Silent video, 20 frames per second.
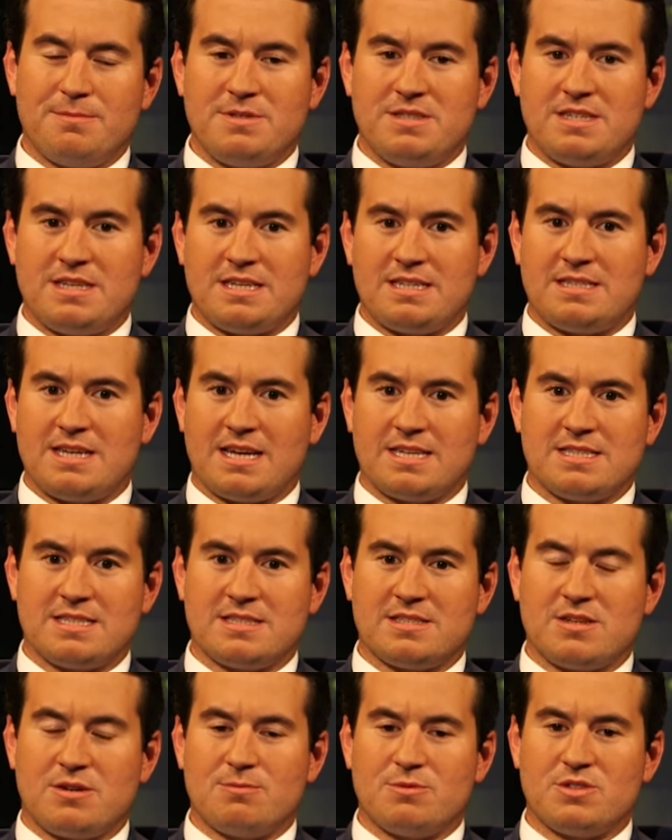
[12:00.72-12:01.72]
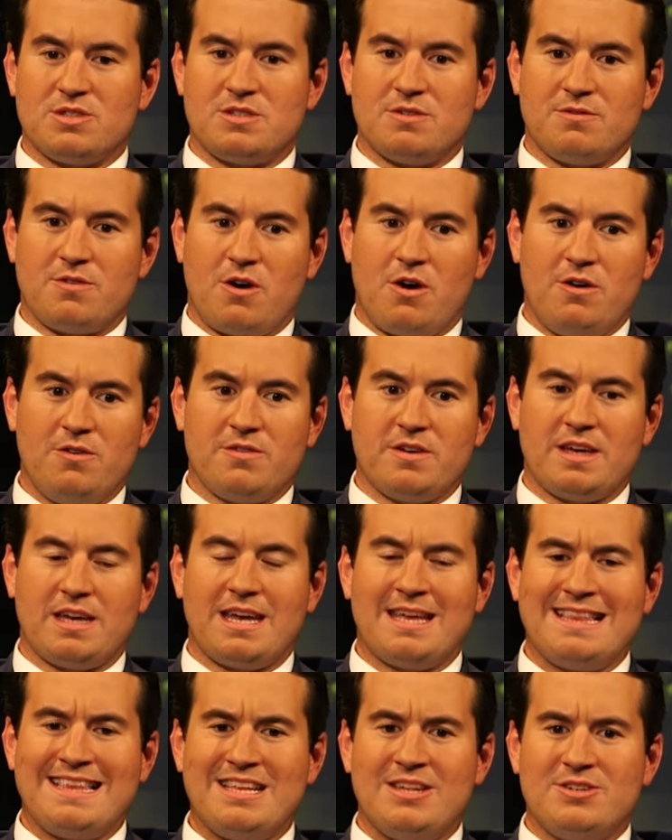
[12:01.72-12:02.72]
seeing Texas almost
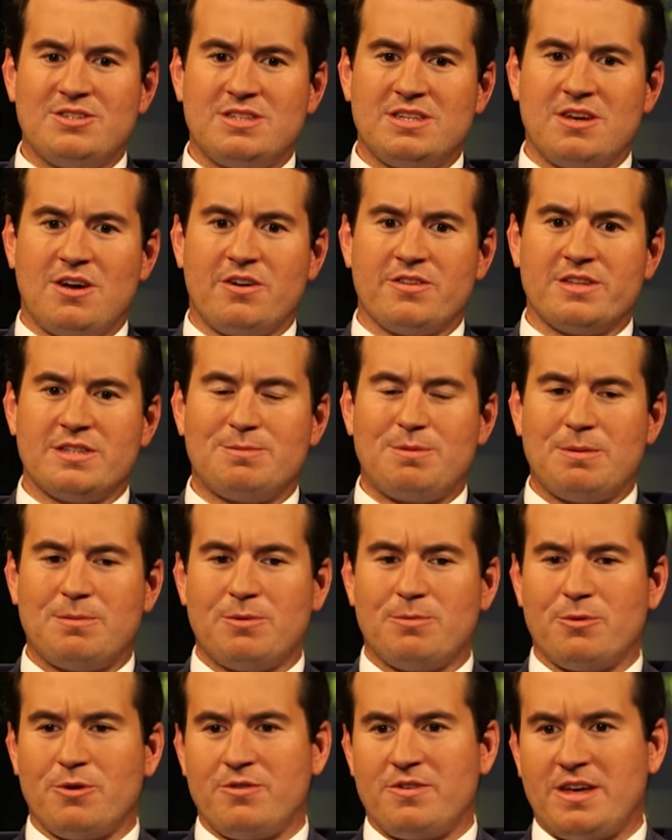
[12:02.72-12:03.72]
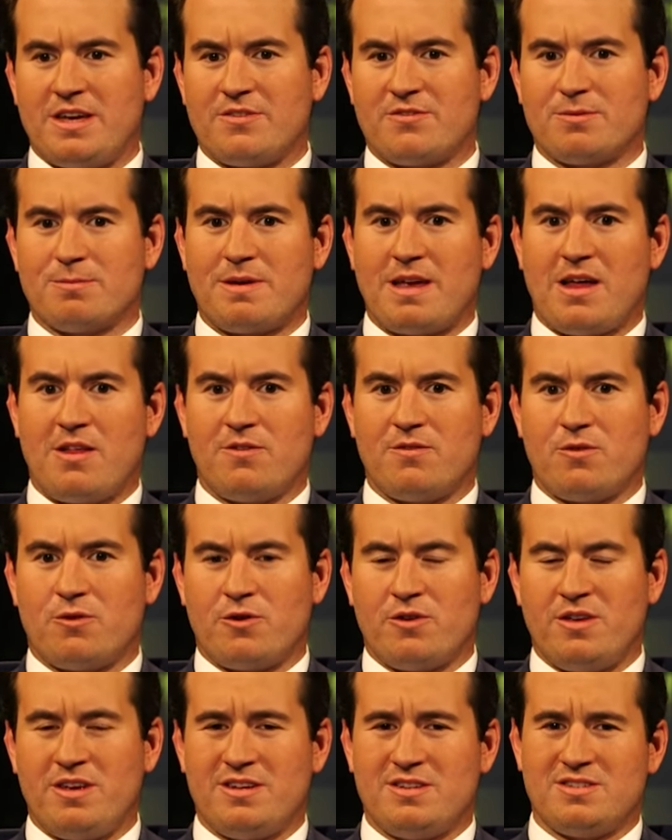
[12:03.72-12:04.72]
devolving. And then you see all these people moving in from
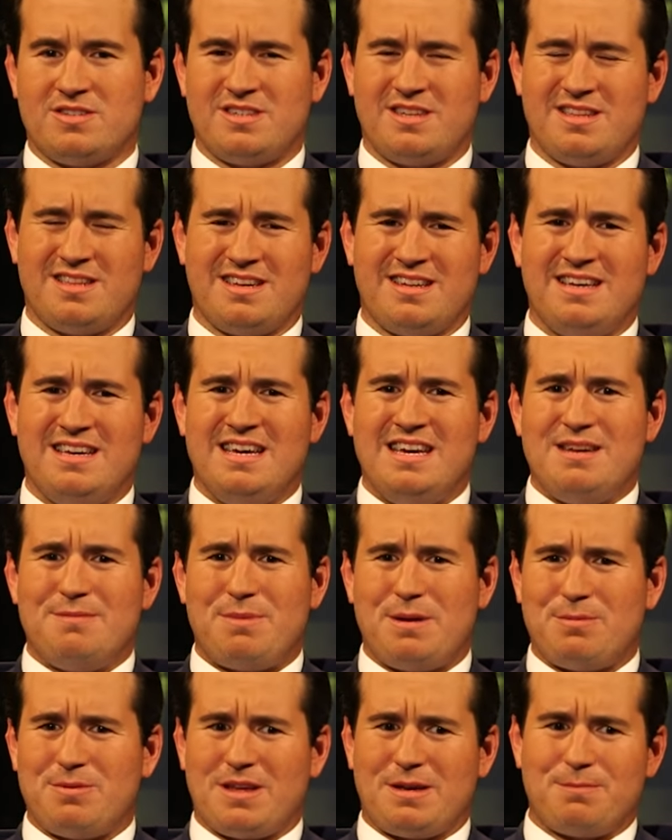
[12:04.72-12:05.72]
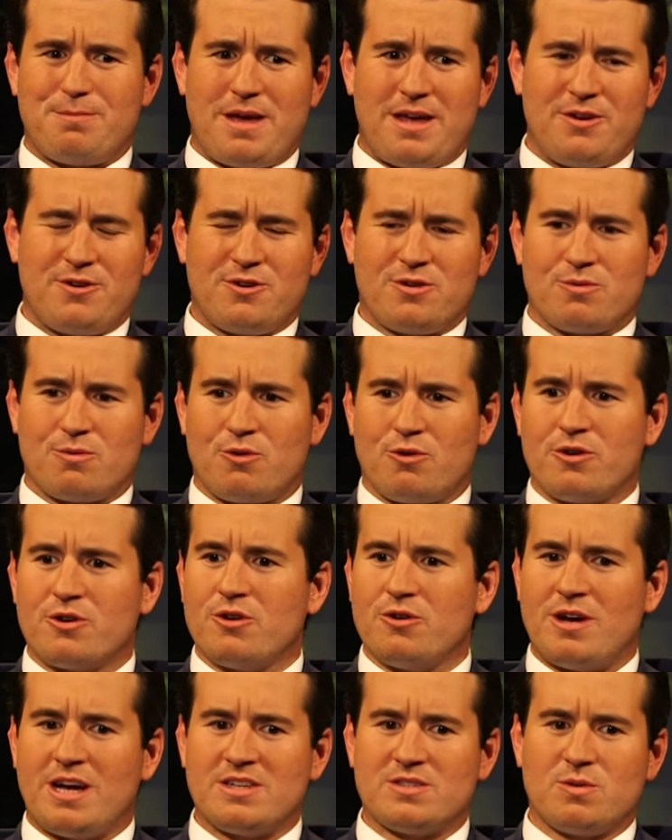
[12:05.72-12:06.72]
California and you see the people like Beto
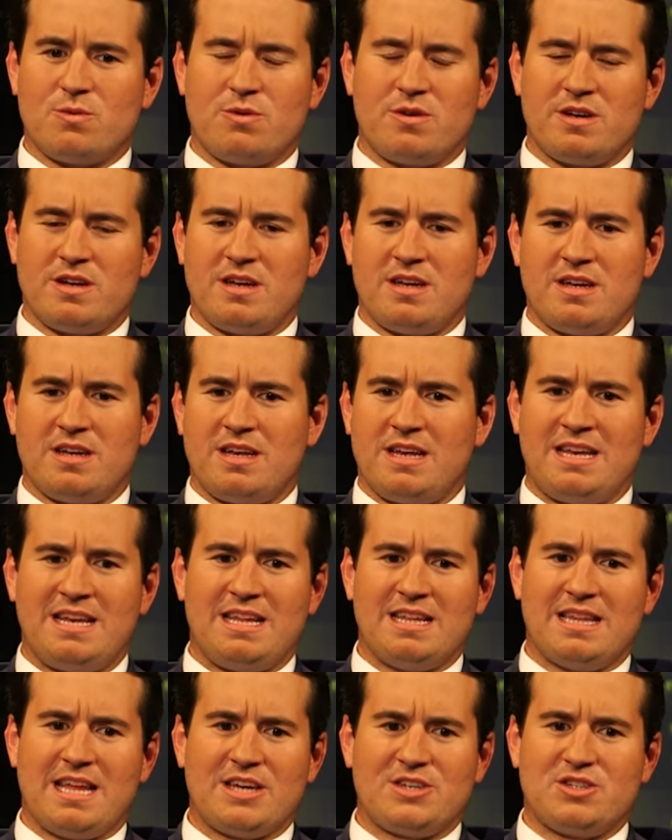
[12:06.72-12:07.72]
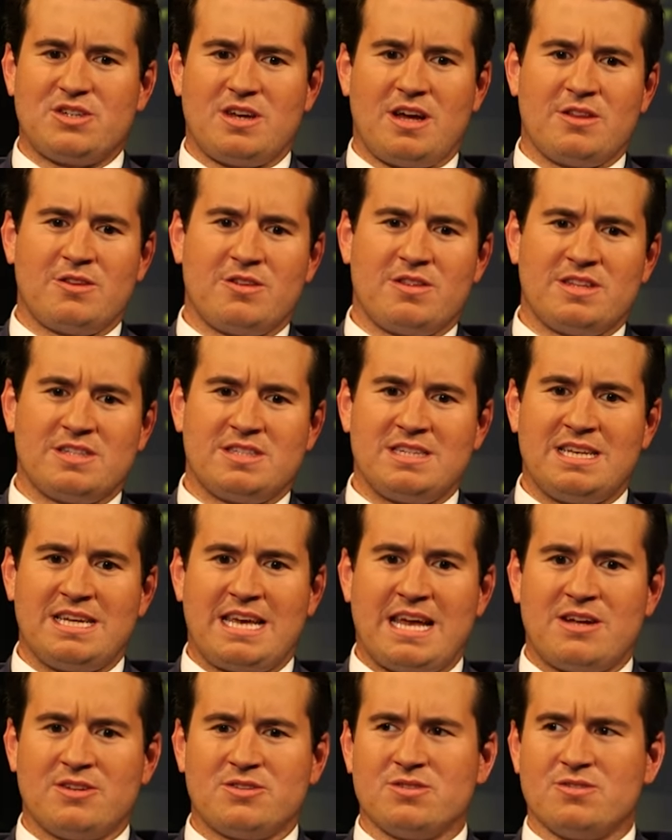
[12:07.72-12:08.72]
O'Rourke, who hasn't won any election other than city
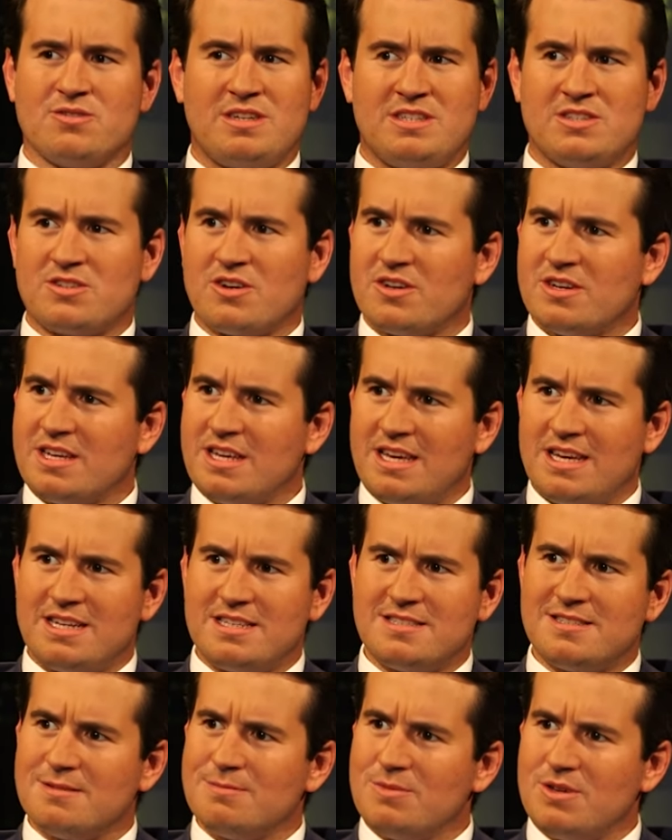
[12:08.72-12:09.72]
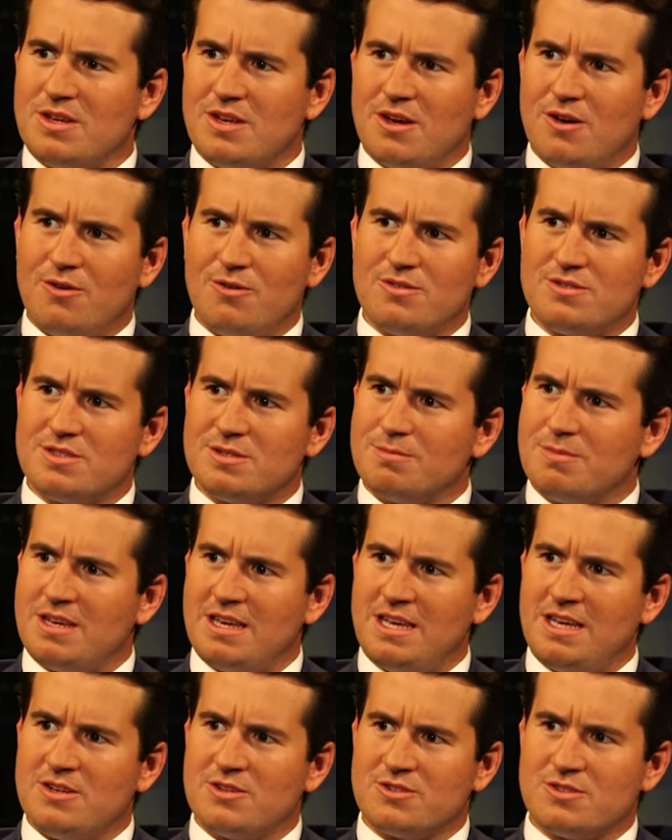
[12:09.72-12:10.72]
council. He's starting to get some, you know, some
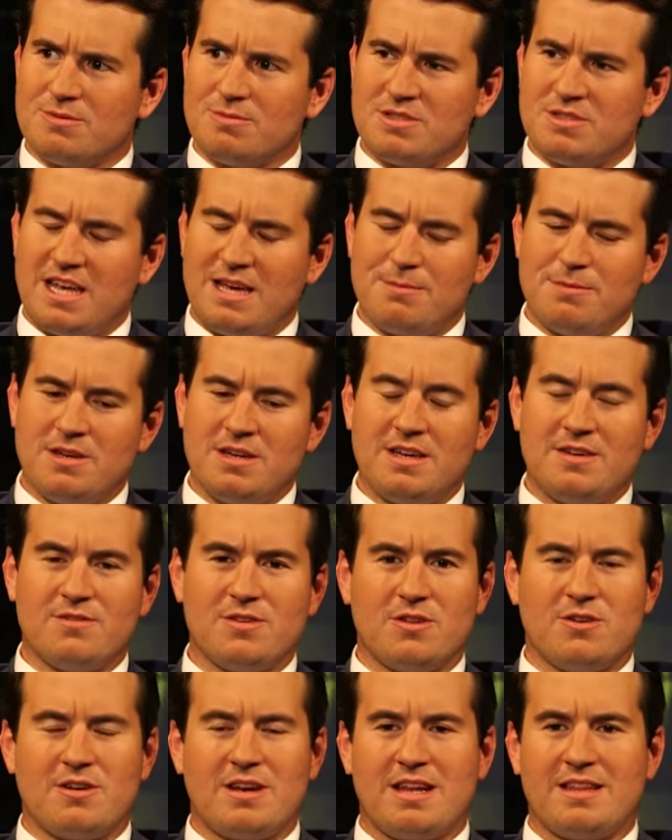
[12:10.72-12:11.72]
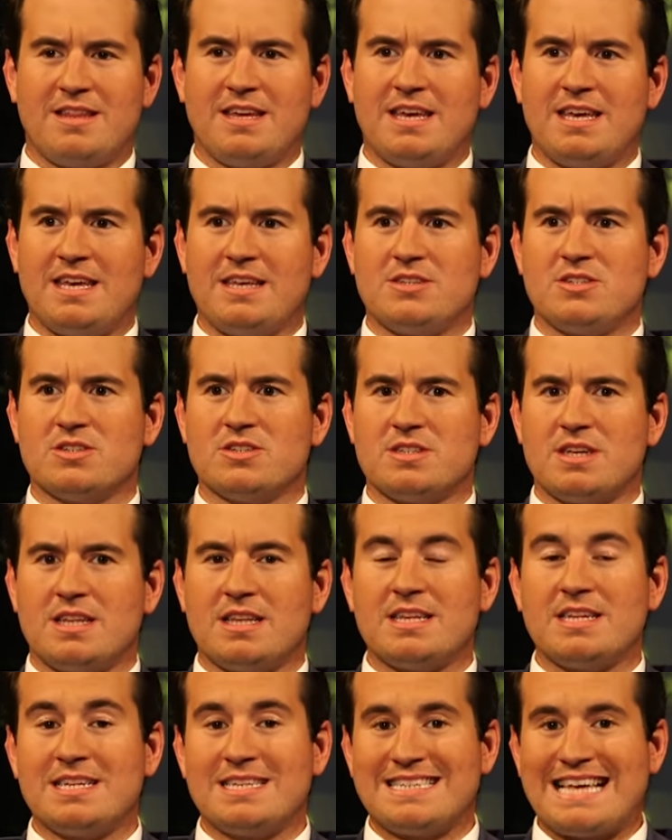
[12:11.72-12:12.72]
heat or some stamina, even though, and I think he just said
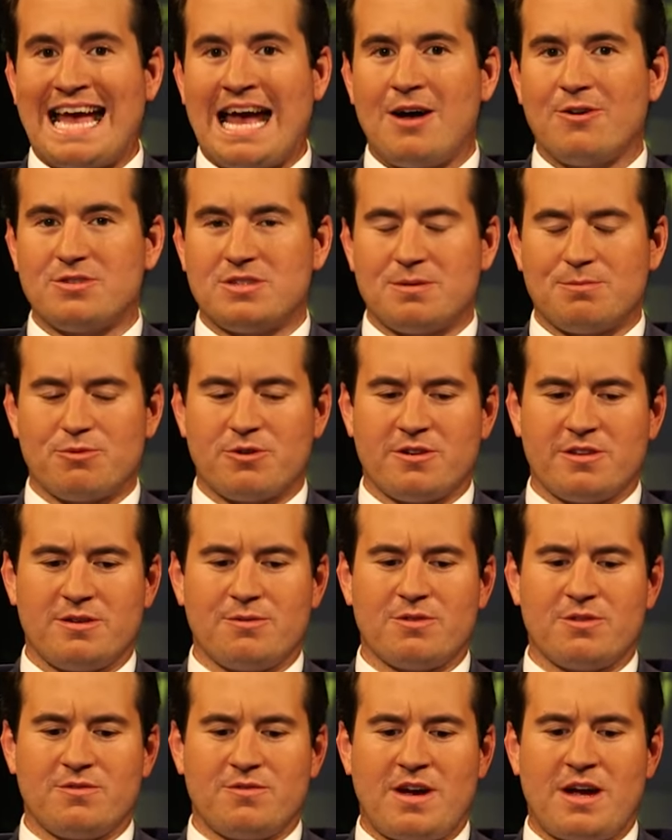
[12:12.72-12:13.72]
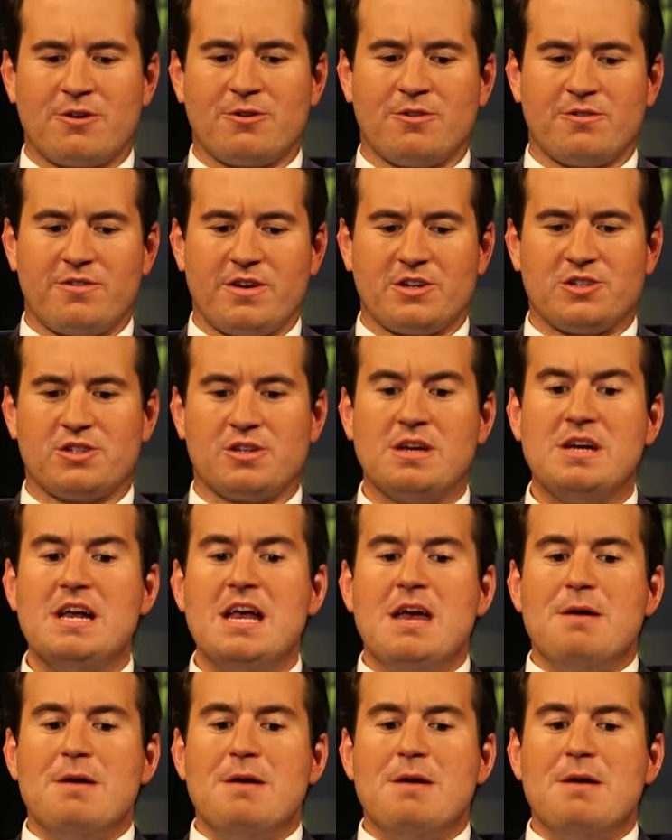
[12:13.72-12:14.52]
that he's out temporarily with a viral infection.